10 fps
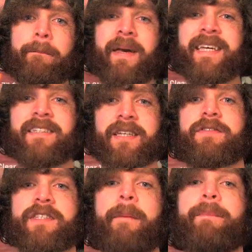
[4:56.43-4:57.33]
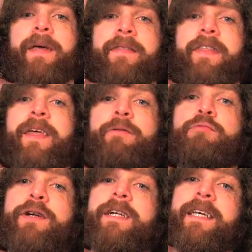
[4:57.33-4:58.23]
piece of something that they
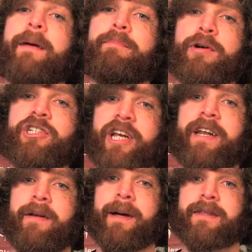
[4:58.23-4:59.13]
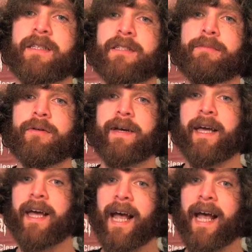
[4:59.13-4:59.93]
really appreciated about this movie.